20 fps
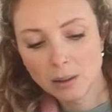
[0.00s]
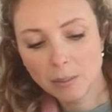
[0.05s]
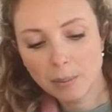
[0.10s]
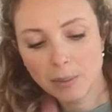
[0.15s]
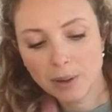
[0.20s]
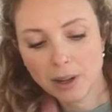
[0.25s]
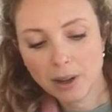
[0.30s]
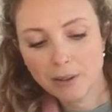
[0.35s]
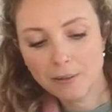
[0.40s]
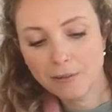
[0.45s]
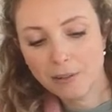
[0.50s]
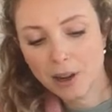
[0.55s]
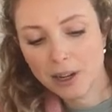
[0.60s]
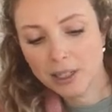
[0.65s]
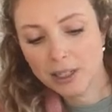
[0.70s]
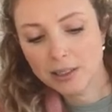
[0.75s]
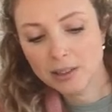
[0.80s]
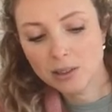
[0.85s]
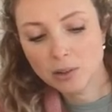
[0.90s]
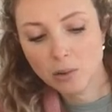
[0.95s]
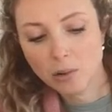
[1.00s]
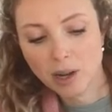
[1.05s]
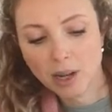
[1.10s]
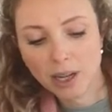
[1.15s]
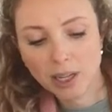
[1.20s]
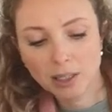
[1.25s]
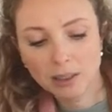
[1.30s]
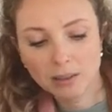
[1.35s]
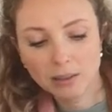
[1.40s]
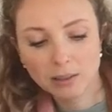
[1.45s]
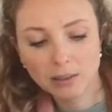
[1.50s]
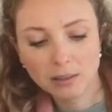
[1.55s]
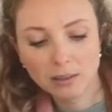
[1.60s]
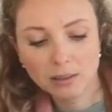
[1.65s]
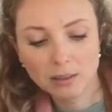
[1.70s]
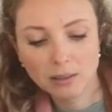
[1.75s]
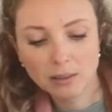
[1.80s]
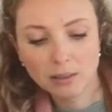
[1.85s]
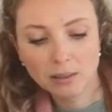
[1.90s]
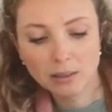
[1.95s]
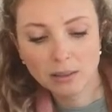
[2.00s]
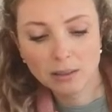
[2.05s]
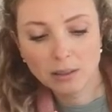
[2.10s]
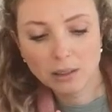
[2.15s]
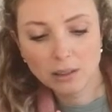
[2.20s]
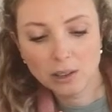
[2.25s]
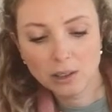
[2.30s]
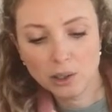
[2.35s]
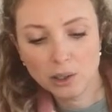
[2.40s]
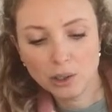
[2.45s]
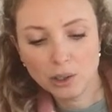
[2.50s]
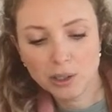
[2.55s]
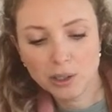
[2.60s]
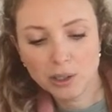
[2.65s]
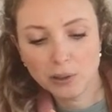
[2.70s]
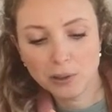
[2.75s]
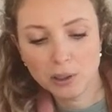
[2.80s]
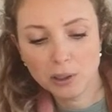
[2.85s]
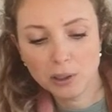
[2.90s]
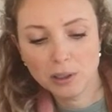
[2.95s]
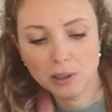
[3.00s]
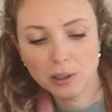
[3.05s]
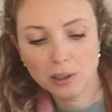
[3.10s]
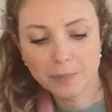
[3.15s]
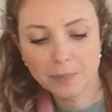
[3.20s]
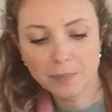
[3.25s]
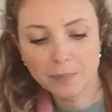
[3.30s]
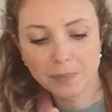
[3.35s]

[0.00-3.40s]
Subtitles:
but I find it's quite useful